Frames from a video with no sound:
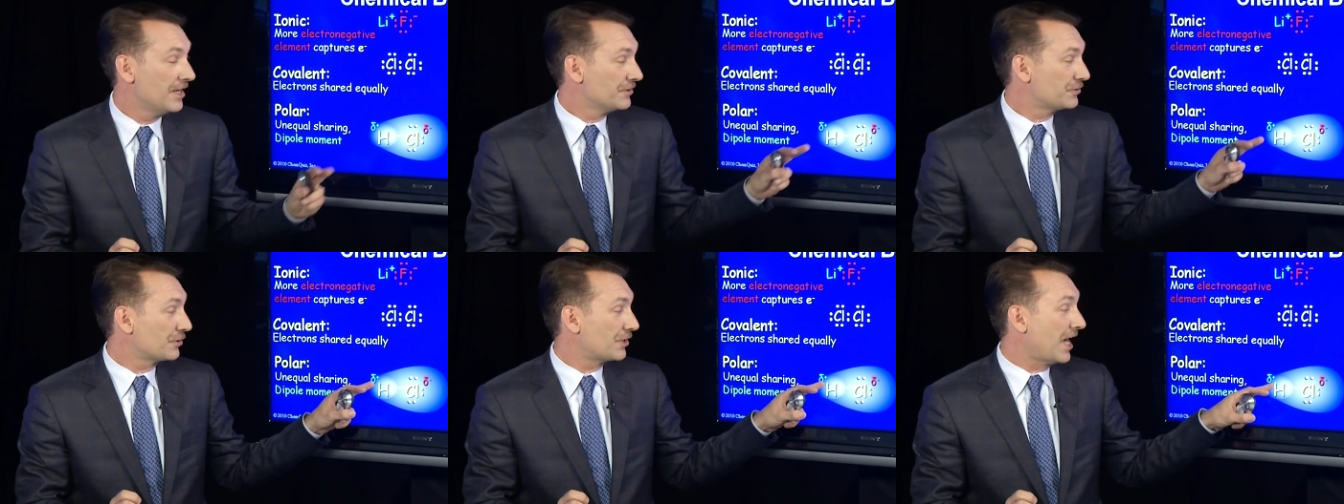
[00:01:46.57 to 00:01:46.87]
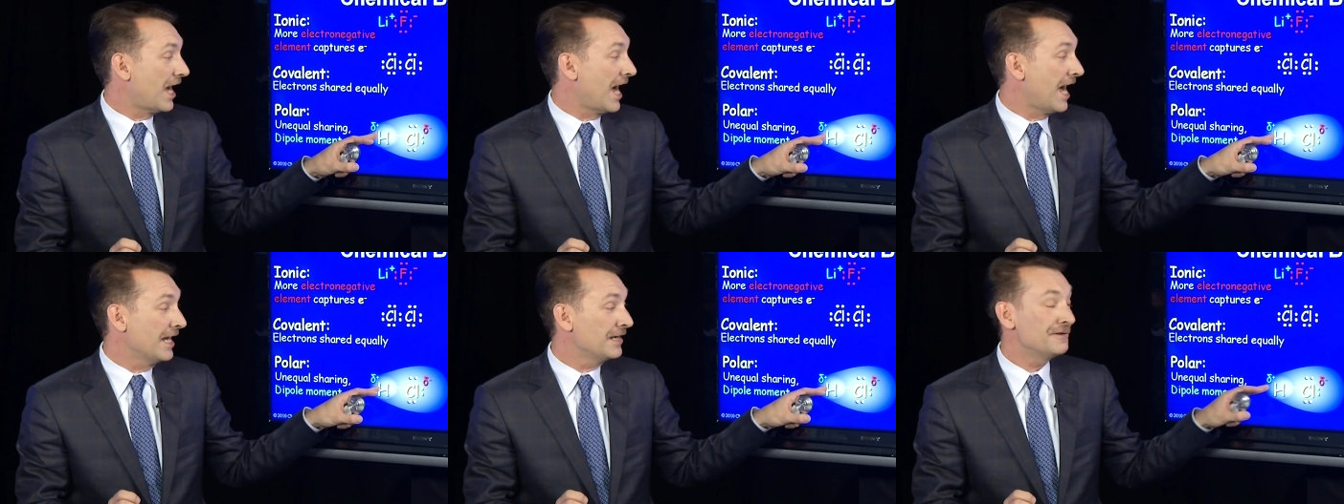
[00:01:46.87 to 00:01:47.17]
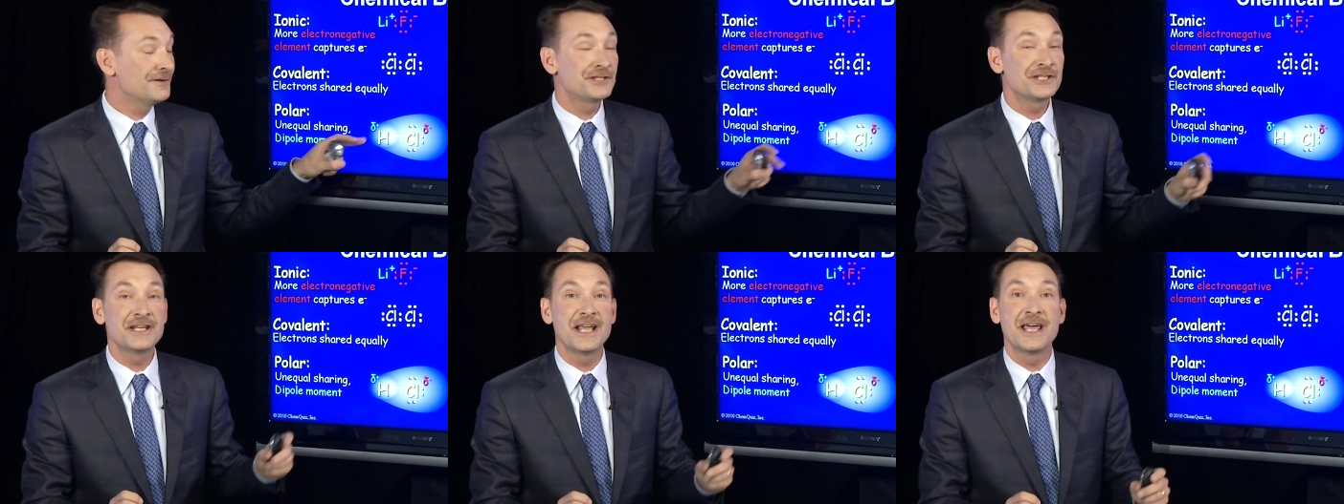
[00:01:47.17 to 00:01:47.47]
So the
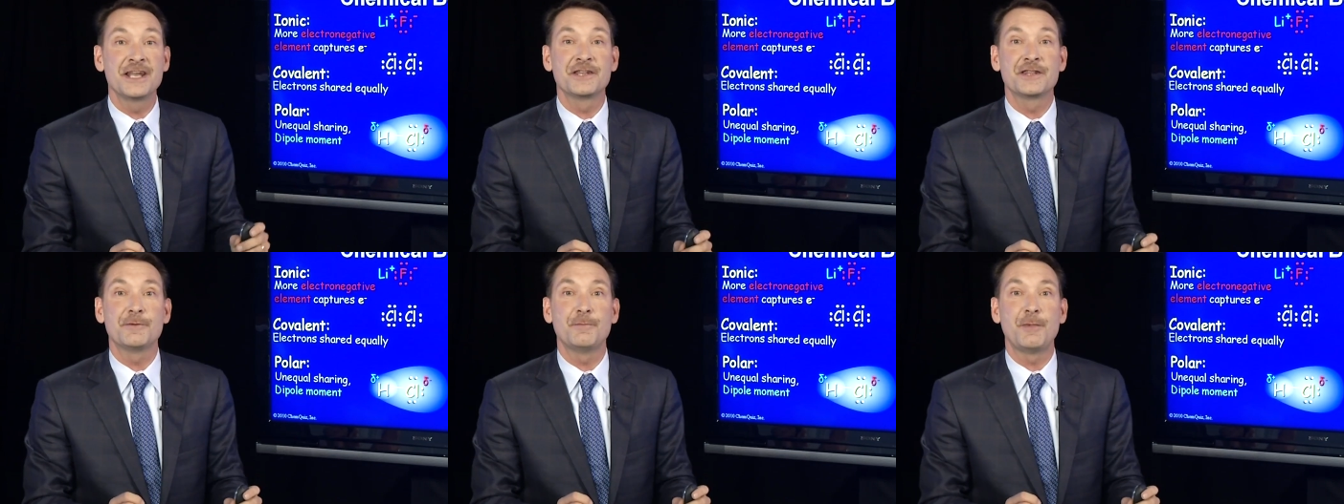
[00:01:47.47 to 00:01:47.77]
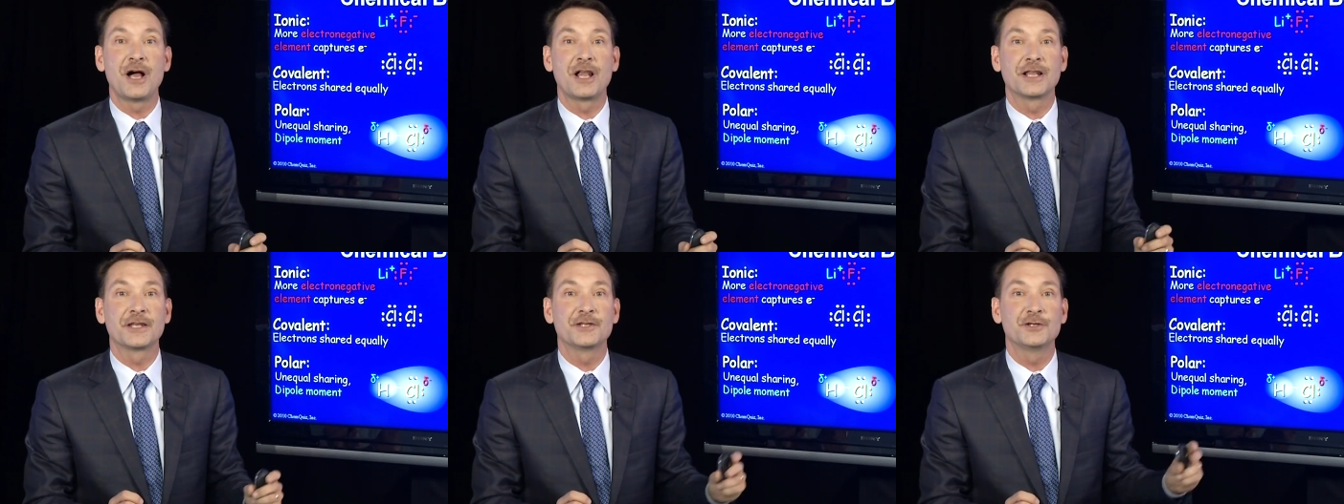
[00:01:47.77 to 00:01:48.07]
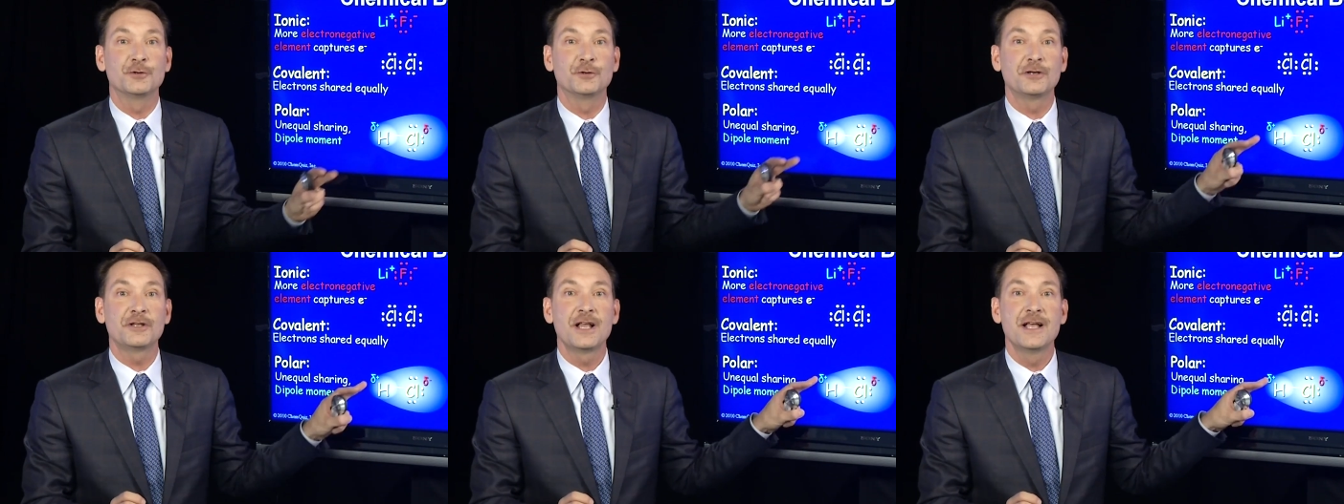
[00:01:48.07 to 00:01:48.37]
hydrogen end of the
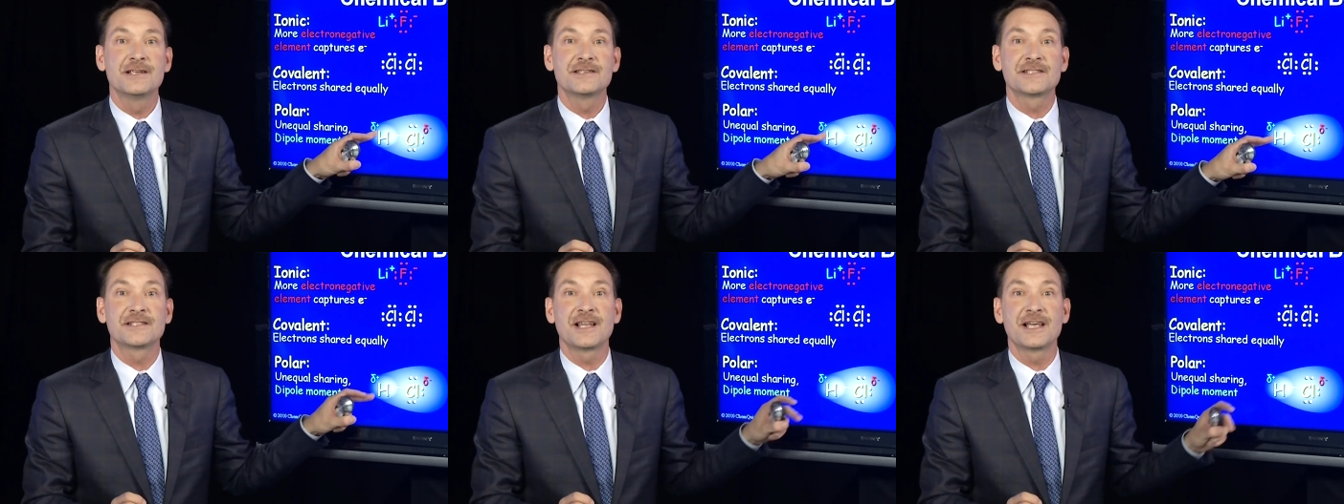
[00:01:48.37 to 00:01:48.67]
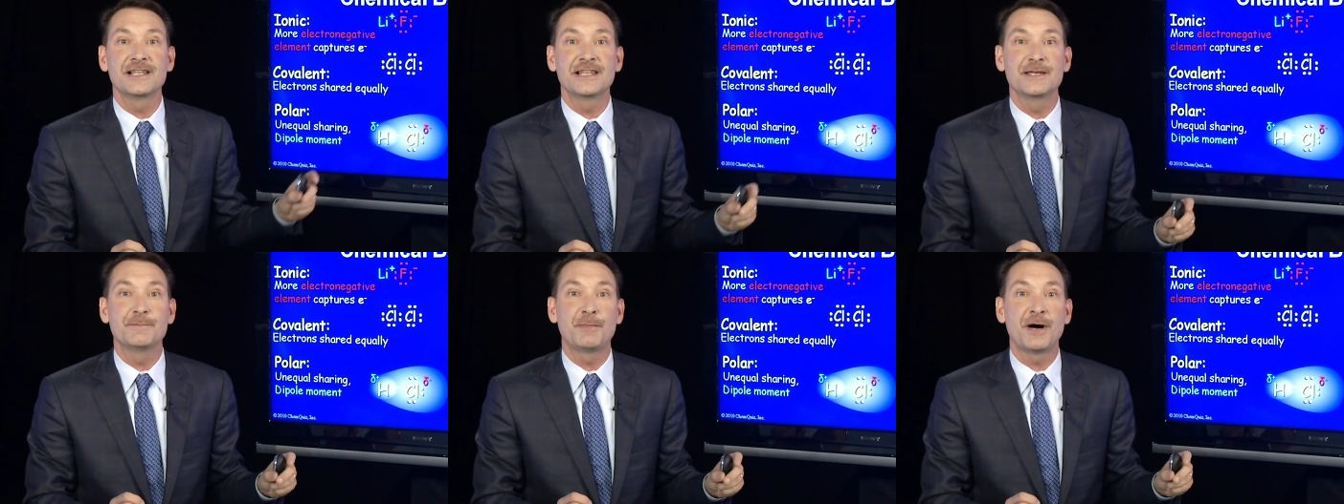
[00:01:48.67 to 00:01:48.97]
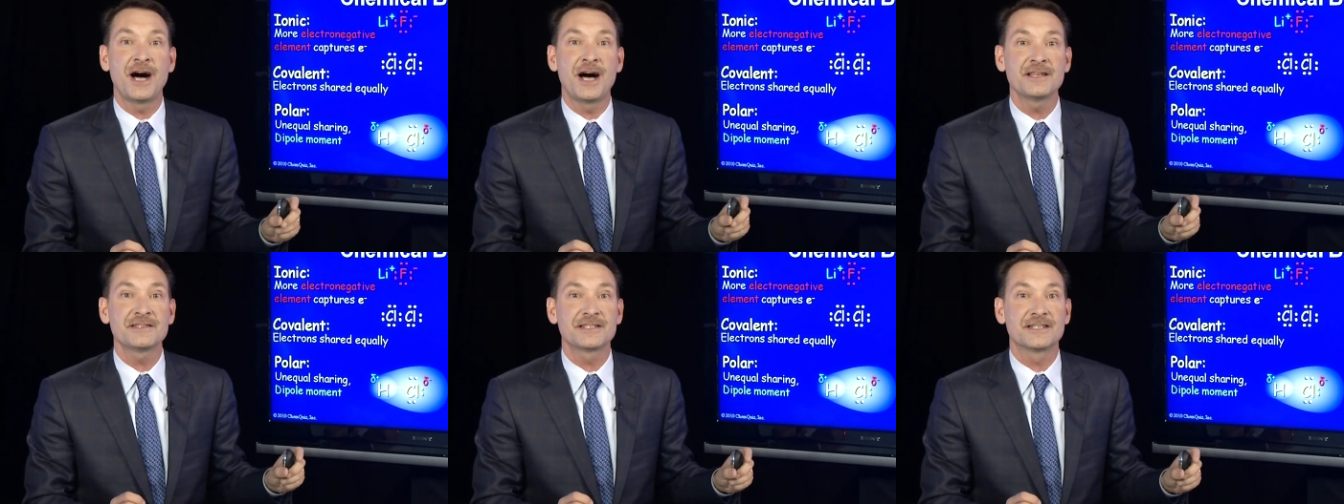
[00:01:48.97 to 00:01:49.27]
molecule, slightly
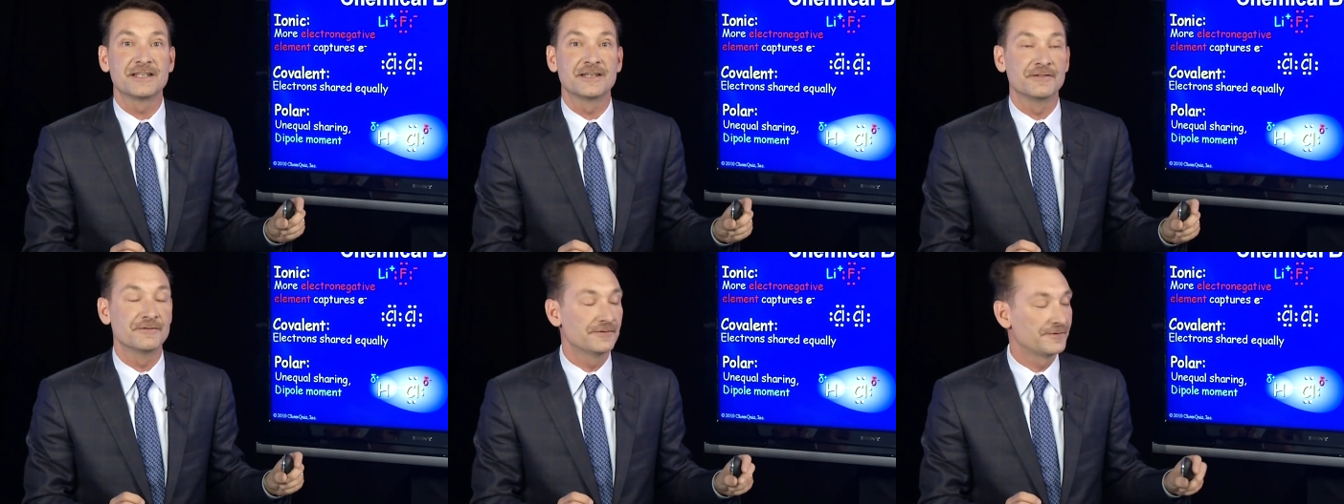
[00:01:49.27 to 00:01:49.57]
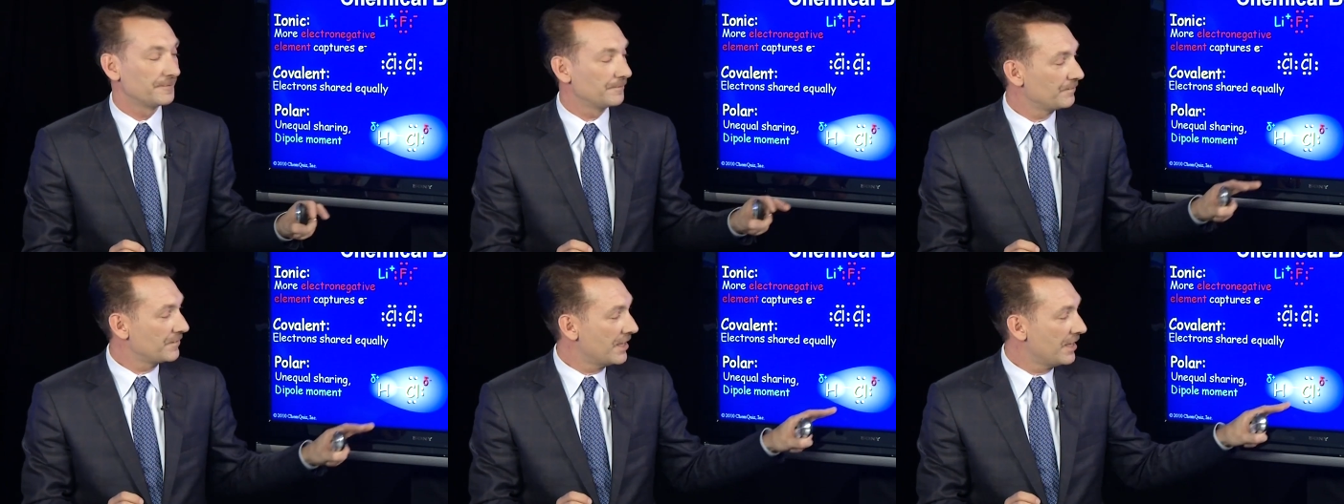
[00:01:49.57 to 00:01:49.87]
positive.